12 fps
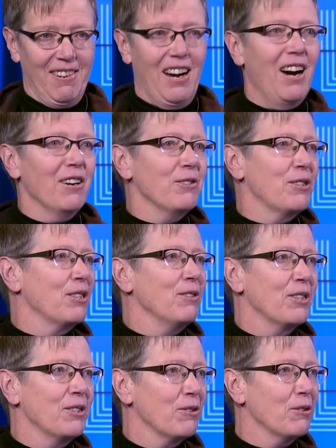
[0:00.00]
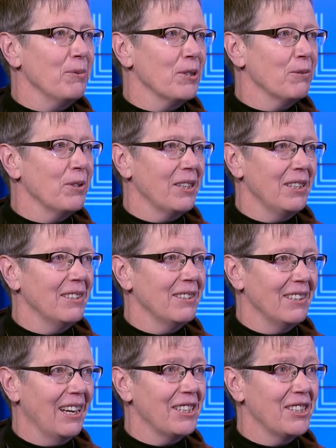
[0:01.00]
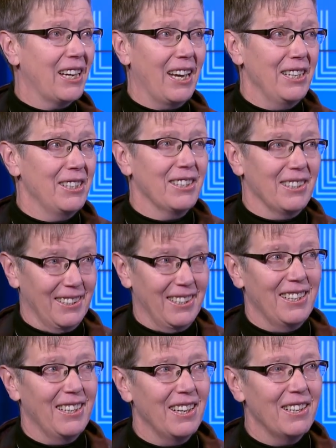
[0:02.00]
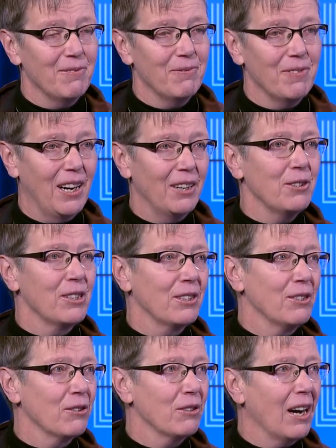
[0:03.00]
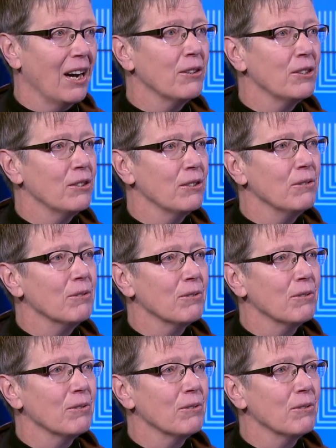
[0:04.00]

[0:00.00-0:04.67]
how to contribute within education, uh, um, how to how to do